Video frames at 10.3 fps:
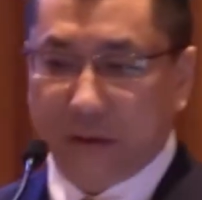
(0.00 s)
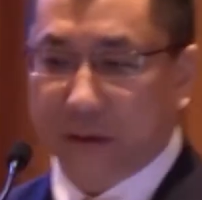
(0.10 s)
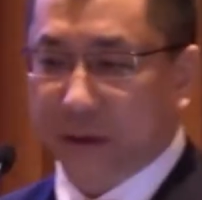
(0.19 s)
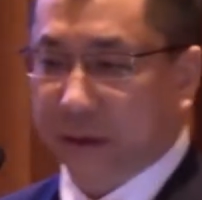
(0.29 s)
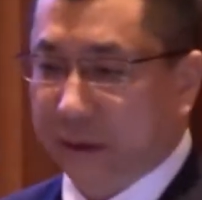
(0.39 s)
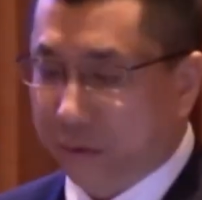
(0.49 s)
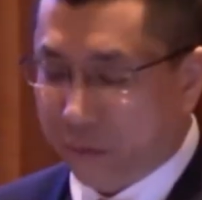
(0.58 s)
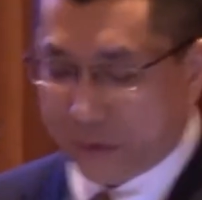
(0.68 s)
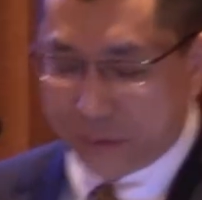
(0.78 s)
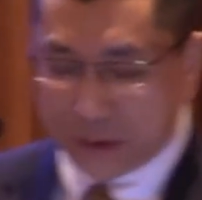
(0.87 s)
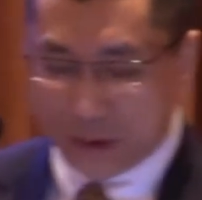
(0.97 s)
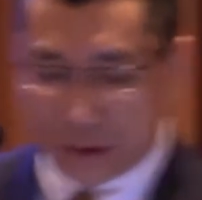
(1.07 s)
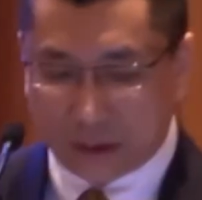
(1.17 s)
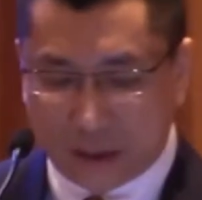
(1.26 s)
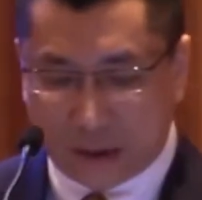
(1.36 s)
look at
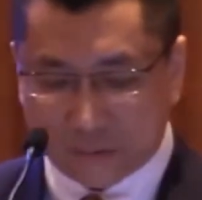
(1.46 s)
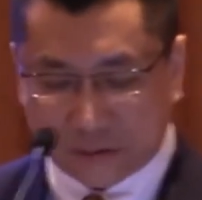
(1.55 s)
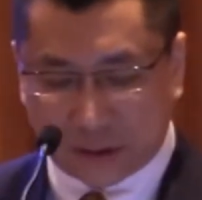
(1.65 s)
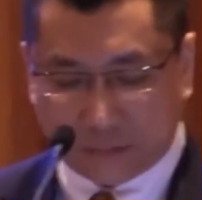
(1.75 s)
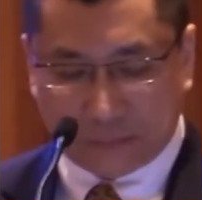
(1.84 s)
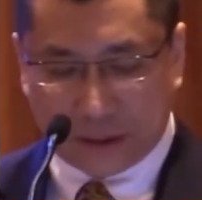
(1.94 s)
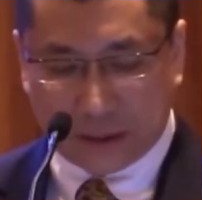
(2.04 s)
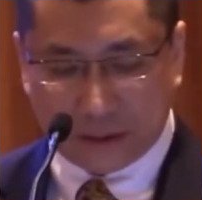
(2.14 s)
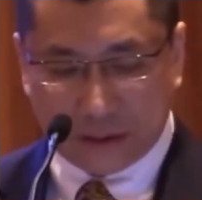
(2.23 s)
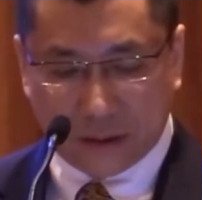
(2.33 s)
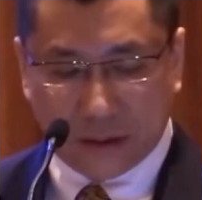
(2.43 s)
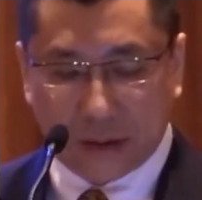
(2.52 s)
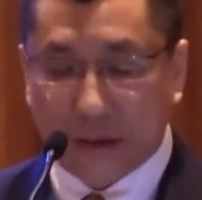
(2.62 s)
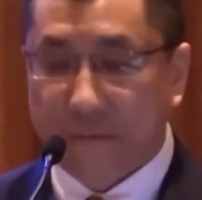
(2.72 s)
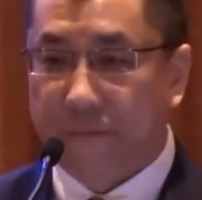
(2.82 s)
the outside plant
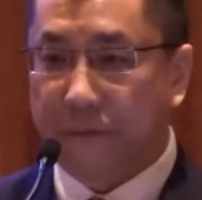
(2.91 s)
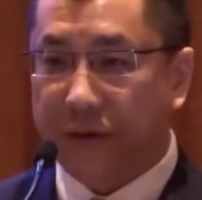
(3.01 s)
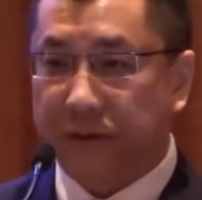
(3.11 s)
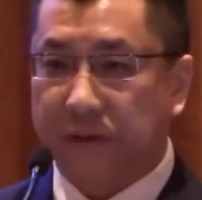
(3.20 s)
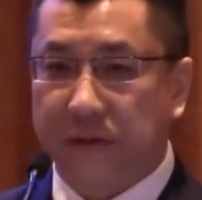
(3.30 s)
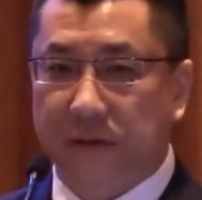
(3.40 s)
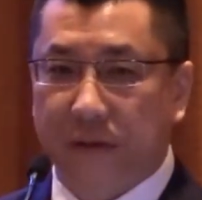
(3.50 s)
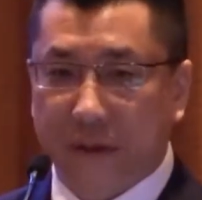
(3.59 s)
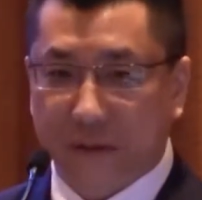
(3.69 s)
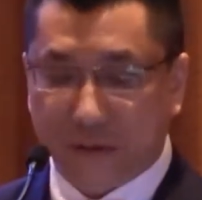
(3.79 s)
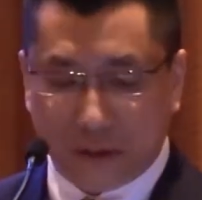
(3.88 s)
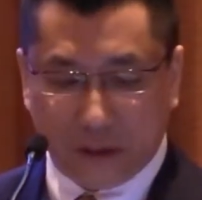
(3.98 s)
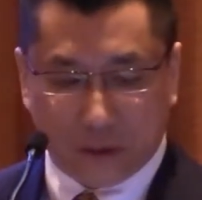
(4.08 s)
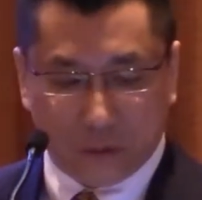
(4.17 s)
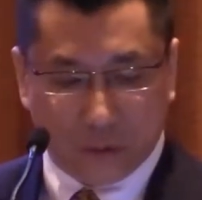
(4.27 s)
versus the
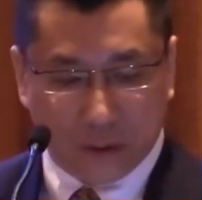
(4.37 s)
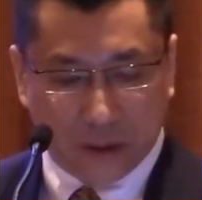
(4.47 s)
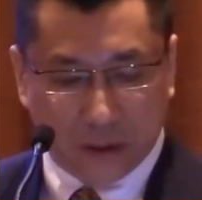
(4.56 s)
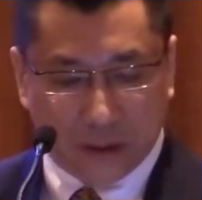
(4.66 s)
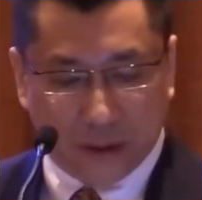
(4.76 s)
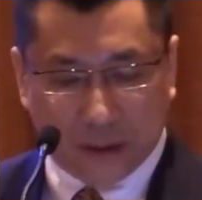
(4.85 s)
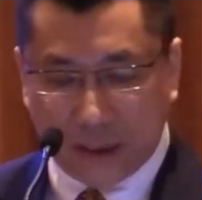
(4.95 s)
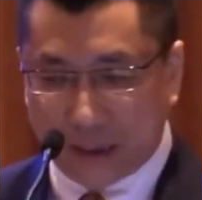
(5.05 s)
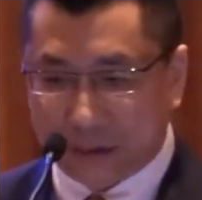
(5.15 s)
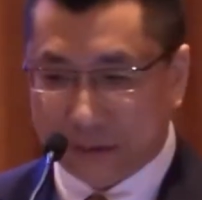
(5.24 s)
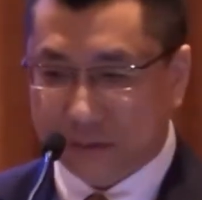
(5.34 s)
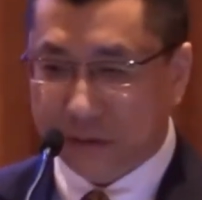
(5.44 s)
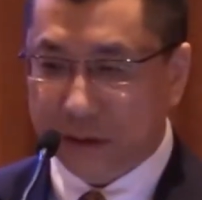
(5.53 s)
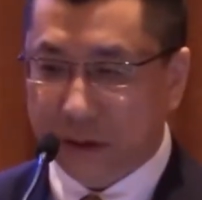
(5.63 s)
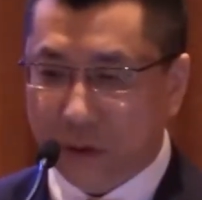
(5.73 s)
CO, and the
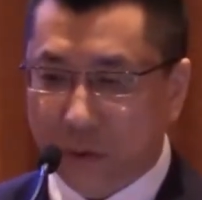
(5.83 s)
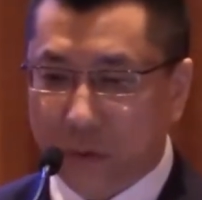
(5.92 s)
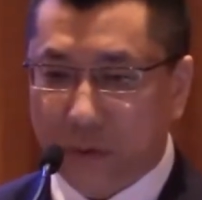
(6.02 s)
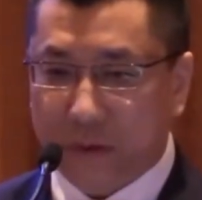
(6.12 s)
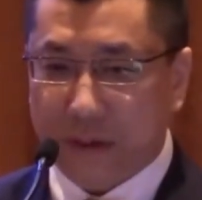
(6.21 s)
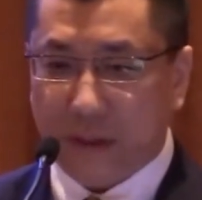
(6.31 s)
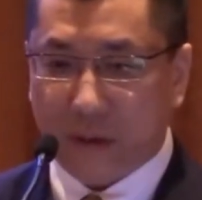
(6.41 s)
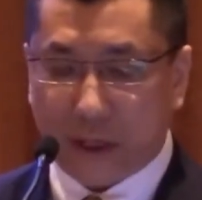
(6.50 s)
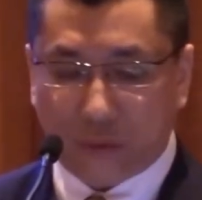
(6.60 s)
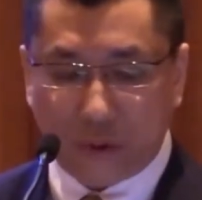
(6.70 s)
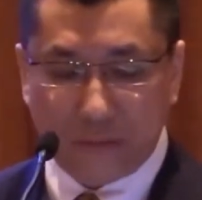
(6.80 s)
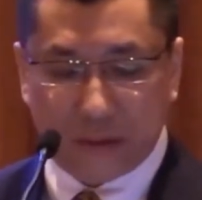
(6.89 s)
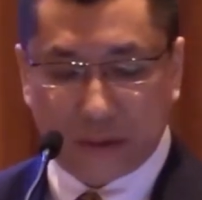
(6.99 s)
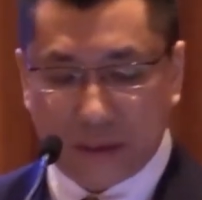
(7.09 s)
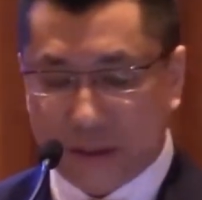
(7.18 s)
CO, the
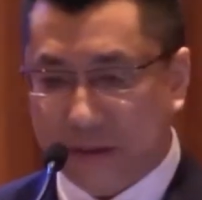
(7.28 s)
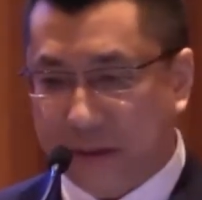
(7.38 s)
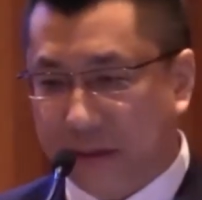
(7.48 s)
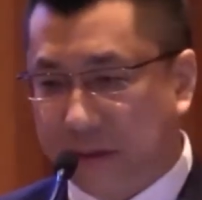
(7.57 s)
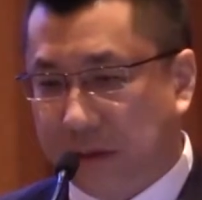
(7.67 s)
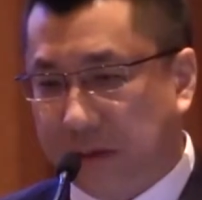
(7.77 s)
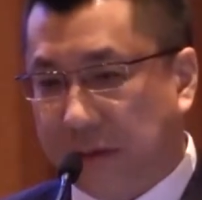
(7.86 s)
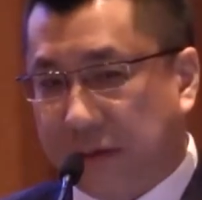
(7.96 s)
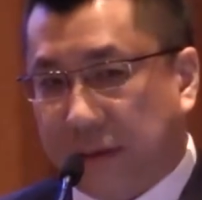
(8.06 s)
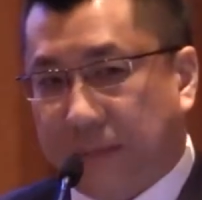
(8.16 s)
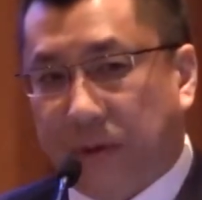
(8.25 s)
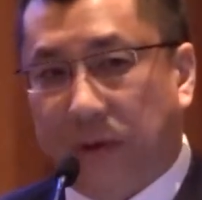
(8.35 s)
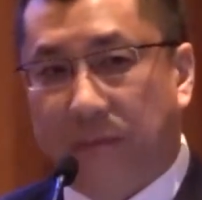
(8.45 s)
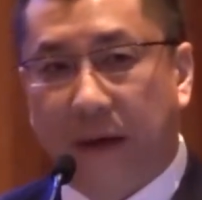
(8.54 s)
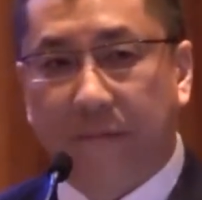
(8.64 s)
equipment is just a
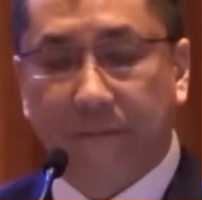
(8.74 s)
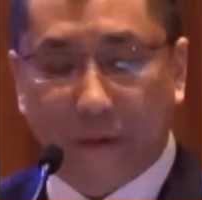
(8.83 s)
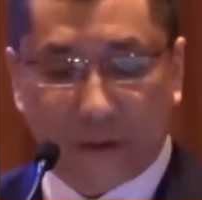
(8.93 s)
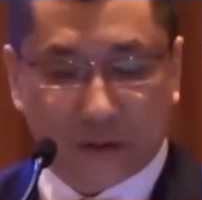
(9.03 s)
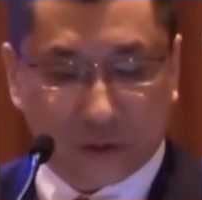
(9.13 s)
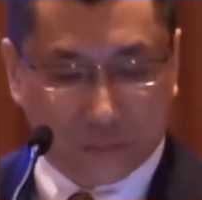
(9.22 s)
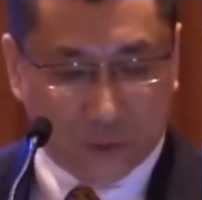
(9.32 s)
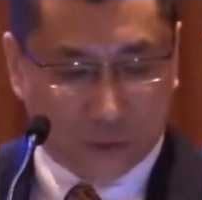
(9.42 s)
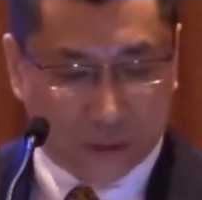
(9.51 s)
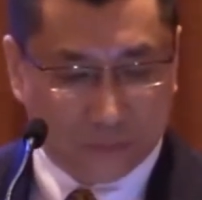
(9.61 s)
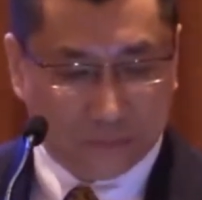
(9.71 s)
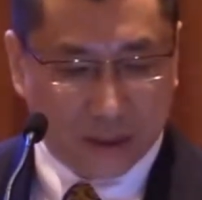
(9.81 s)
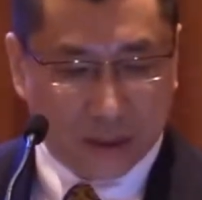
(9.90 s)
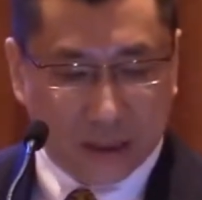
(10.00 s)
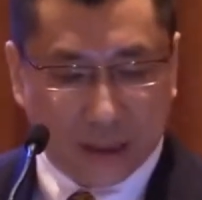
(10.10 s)
subdomain, very small.
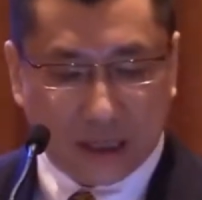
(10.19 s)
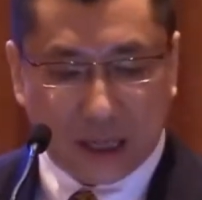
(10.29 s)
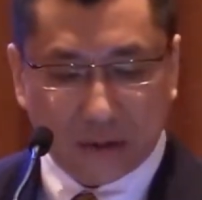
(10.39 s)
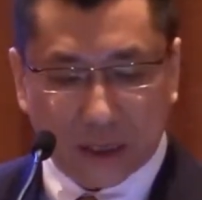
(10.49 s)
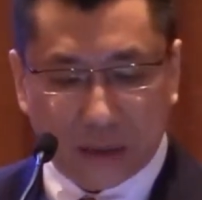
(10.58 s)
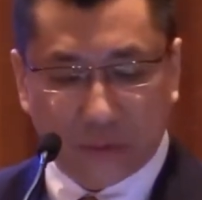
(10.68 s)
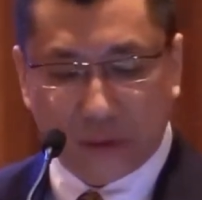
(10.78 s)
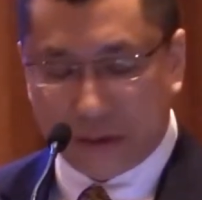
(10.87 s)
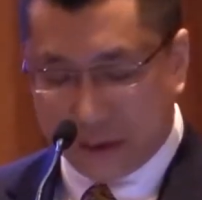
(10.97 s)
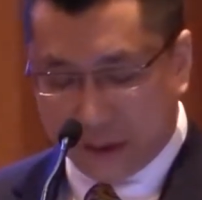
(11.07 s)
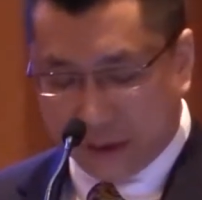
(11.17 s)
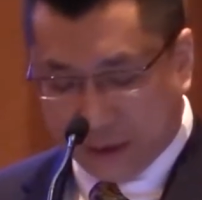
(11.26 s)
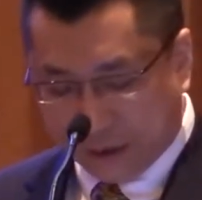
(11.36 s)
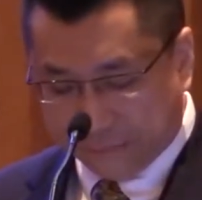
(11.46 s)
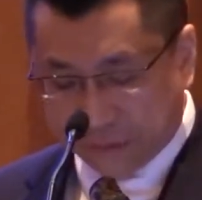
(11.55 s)
And how can we
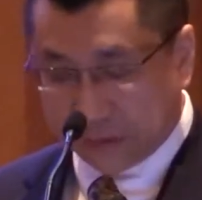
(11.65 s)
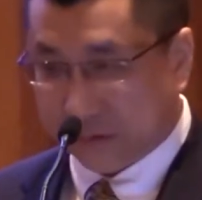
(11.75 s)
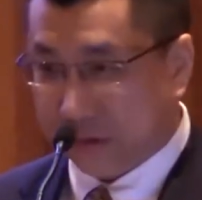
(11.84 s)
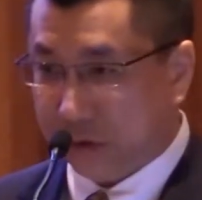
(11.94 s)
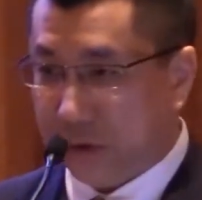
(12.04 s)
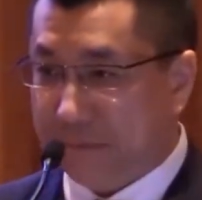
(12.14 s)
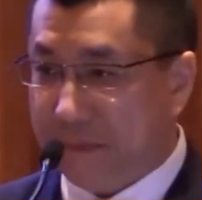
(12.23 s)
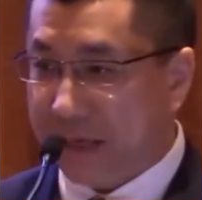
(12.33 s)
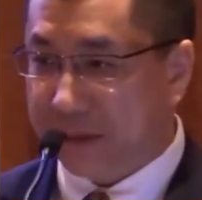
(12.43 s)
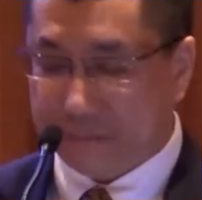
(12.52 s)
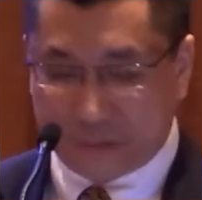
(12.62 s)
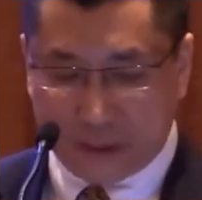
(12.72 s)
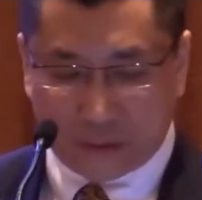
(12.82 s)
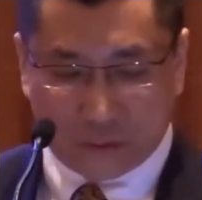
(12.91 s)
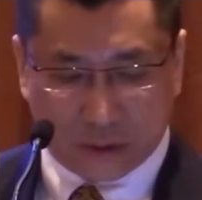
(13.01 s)
cover this such a massive
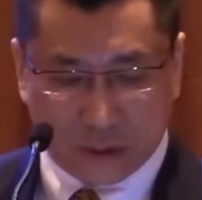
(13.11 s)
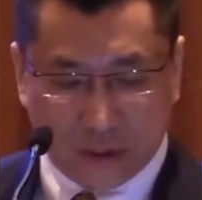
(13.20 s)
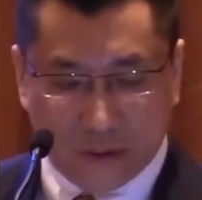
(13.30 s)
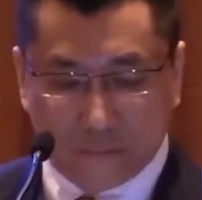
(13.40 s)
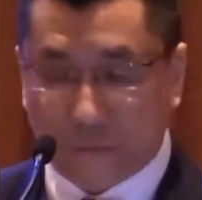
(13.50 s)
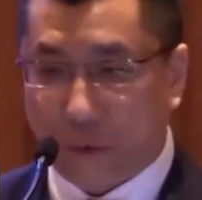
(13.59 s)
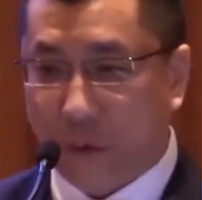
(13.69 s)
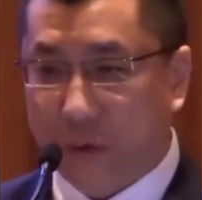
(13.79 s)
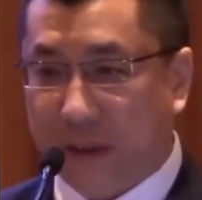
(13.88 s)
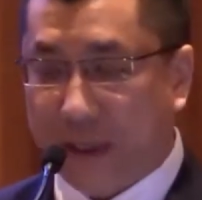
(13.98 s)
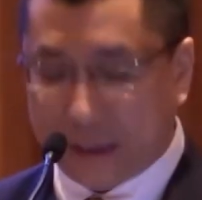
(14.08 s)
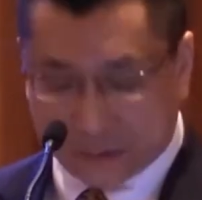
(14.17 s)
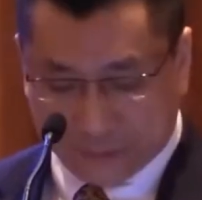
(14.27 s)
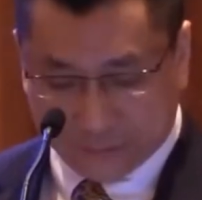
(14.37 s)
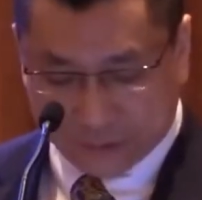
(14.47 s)
network for all the
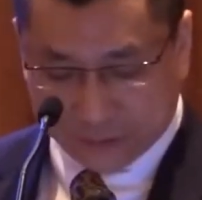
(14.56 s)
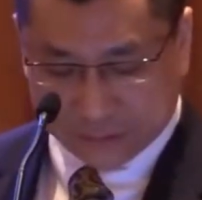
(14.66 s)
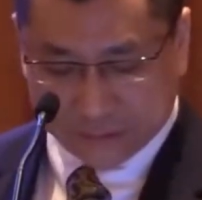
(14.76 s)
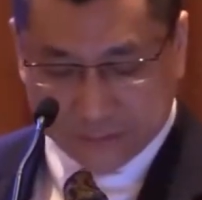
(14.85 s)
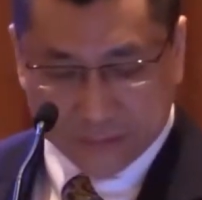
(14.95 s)
connectivities?